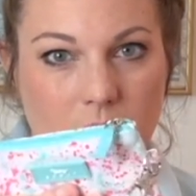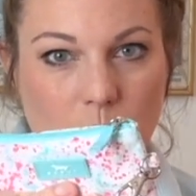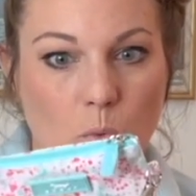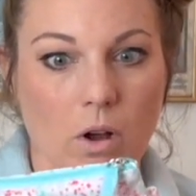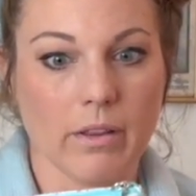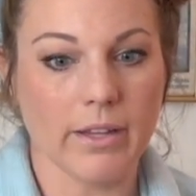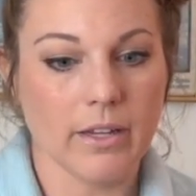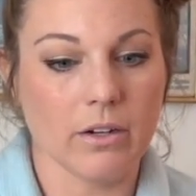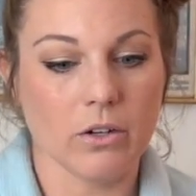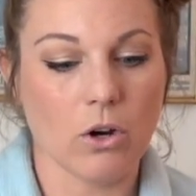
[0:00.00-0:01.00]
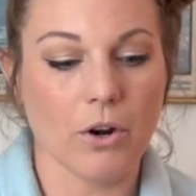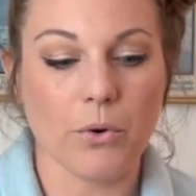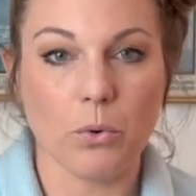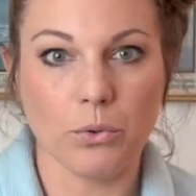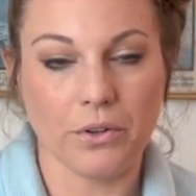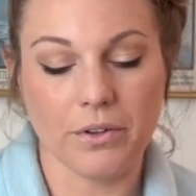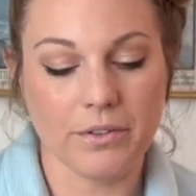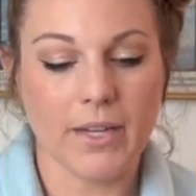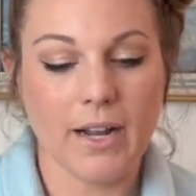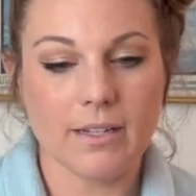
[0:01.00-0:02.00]
wallet or card holder.
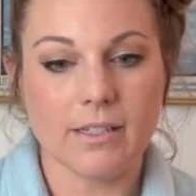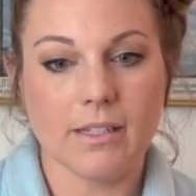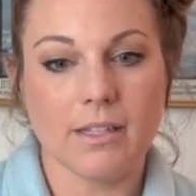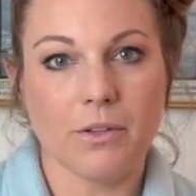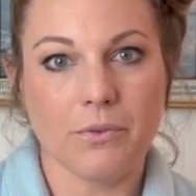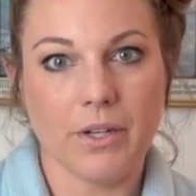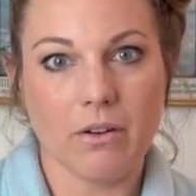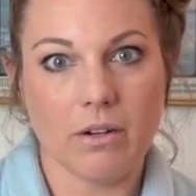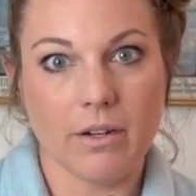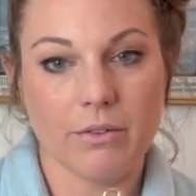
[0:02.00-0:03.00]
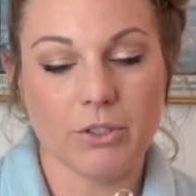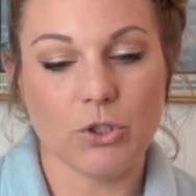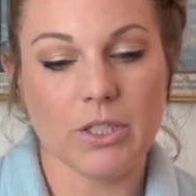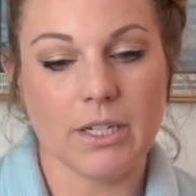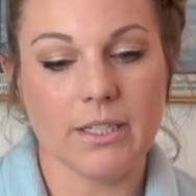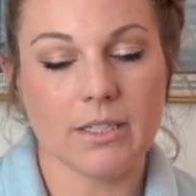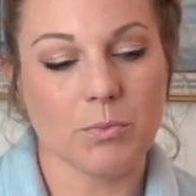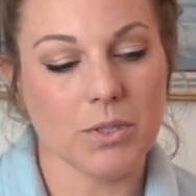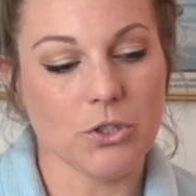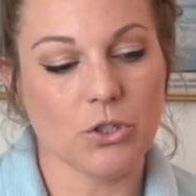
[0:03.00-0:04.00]
It has a key ring on it, which is nice
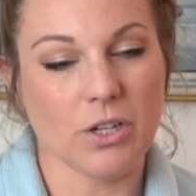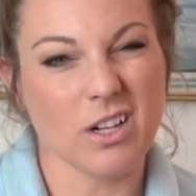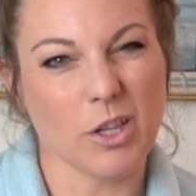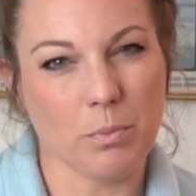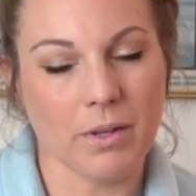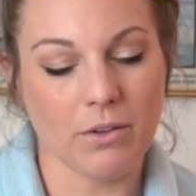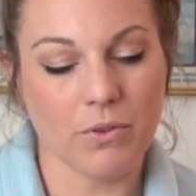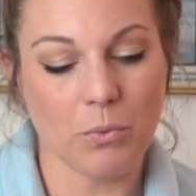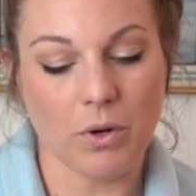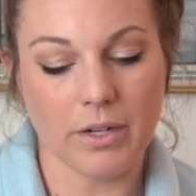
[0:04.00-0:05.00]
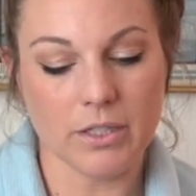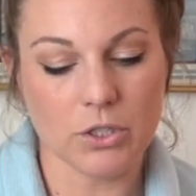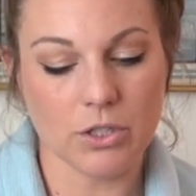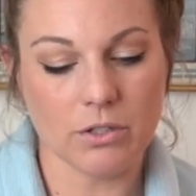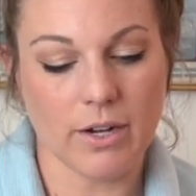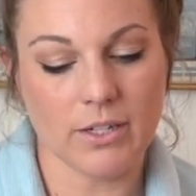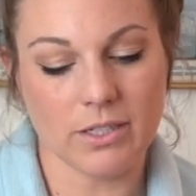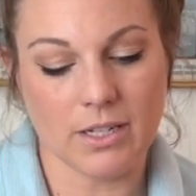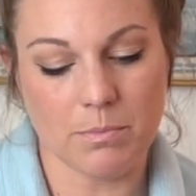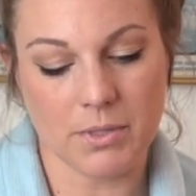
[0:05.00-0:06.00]
because you can clip it if you wanted to. I
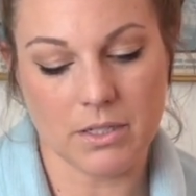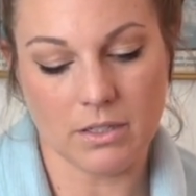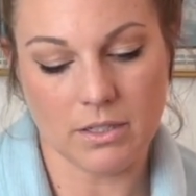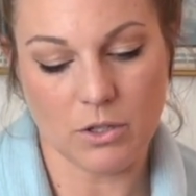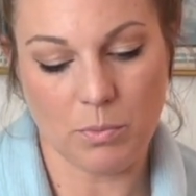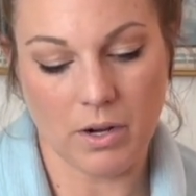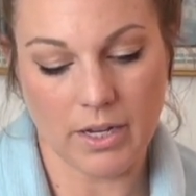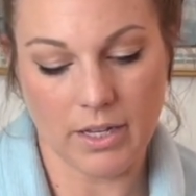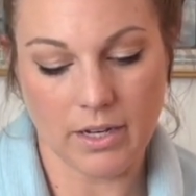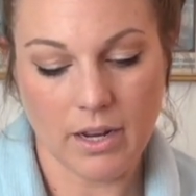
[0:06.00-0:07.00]
just keep it tucked in the pocket.